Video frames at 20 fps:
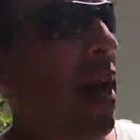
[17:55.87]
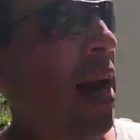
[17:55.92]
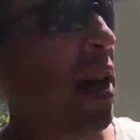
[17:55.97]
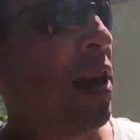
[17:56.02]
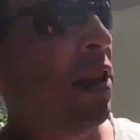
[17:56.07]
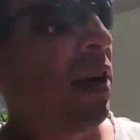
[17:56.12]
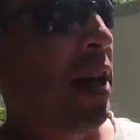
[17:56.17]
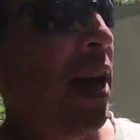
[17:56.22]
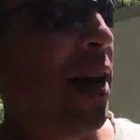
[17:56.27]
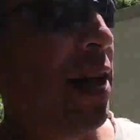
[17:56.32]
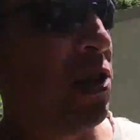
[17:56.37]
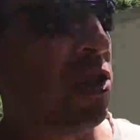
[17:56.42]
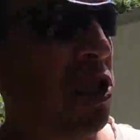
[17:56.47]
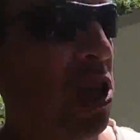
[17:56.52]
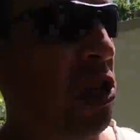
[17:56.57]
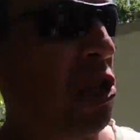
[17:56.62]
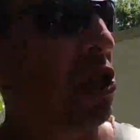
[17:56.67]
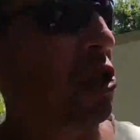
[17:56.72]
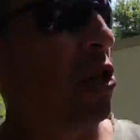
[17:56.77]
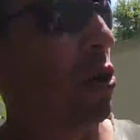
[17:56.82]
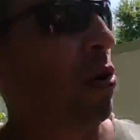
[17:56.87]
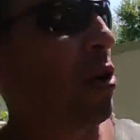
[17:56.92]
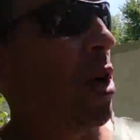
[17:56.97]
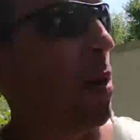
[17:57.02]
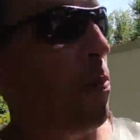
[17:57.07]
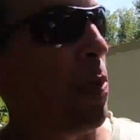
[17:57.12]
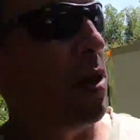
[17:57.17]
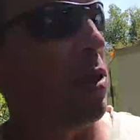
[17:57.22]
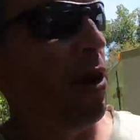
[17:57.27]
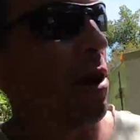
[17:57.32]
And the guy just showed
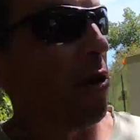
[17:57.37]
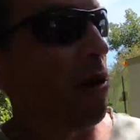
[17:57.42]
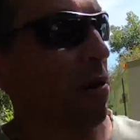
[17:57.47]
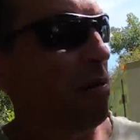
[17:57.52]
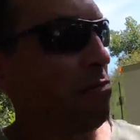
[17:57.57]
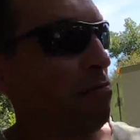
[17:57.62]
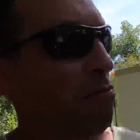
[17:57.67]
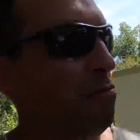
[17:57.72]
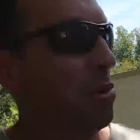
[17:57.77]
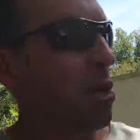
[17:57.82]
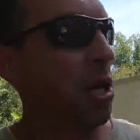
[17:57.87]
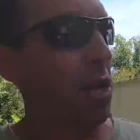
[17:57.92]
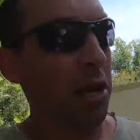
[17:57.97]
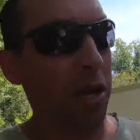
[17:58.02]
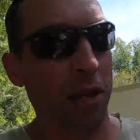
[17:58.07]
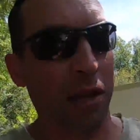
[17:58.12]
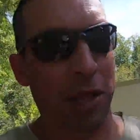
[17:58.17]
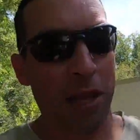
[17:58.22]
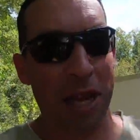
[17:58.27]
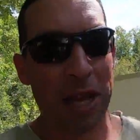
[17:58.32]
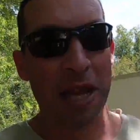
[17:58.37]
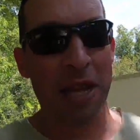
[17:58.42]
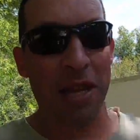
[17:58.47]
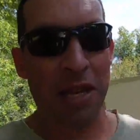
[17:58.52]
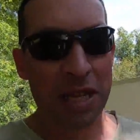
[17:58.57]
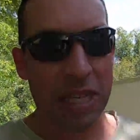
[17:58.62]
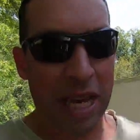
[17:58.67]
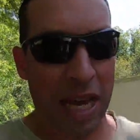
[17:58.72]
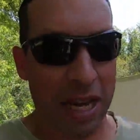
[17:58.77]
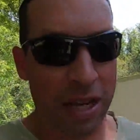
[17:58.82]
up and they're immediately
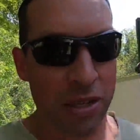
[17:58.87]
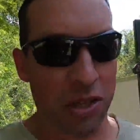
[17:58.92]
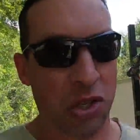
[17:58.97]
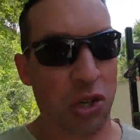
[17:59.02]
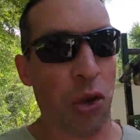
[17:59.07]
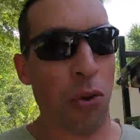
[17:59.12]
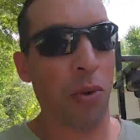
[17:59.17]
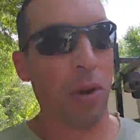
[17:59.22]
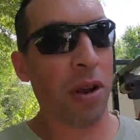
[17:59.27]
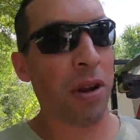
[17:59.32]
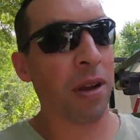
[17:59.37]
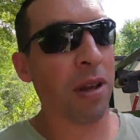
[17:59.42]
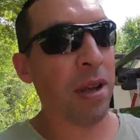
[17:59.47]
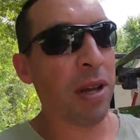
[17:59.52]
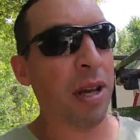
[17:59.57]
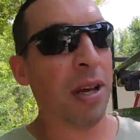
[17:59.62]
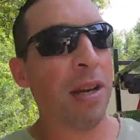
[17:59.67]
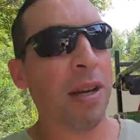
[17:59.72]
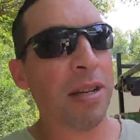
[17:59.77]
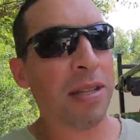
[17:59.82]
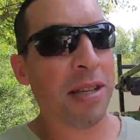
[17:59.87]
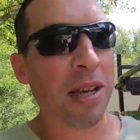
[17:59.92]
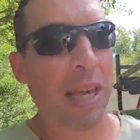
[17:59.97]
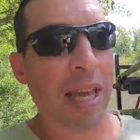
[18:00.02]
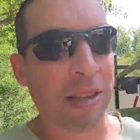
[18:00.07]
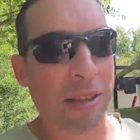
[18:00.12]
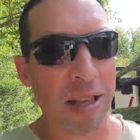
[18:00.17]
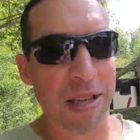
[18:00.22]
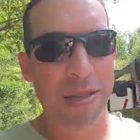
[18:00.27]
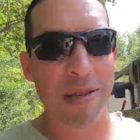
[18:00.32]
getting to it to
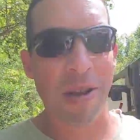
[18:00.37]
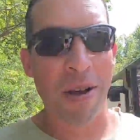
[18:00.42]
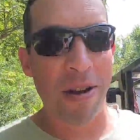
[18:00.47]
get this